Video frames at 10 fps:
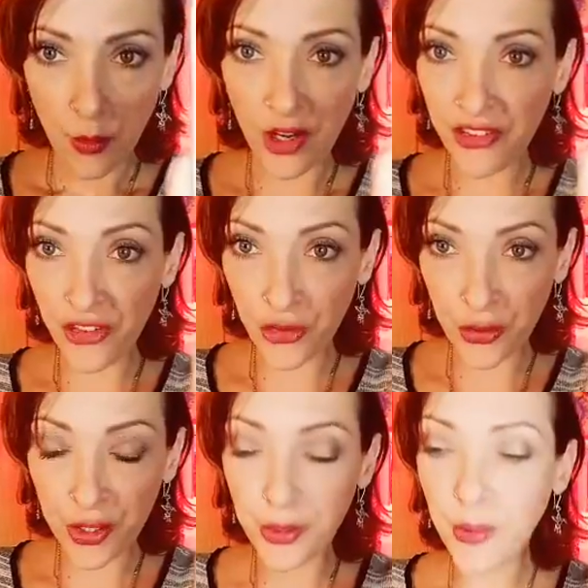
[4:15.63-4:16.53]
isn't
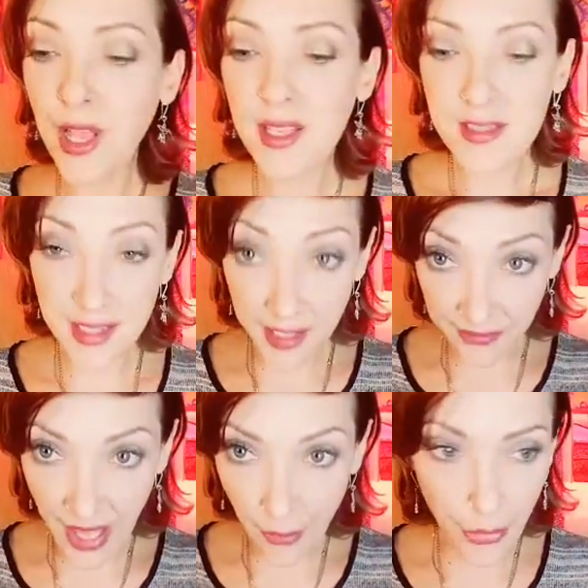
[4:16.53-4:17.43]
true, seeing
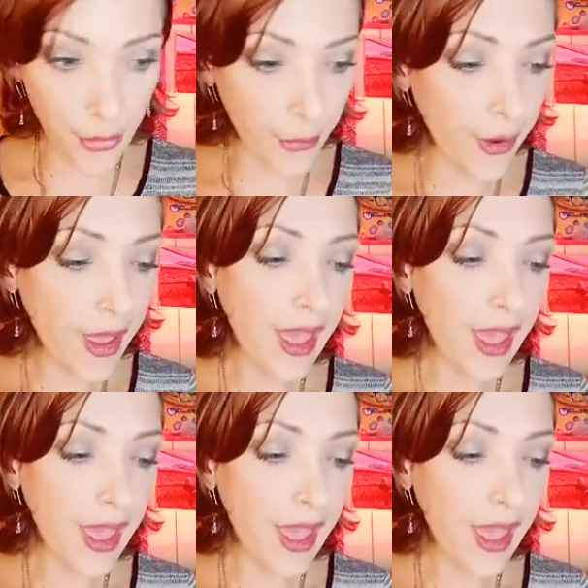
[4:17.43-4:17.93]
value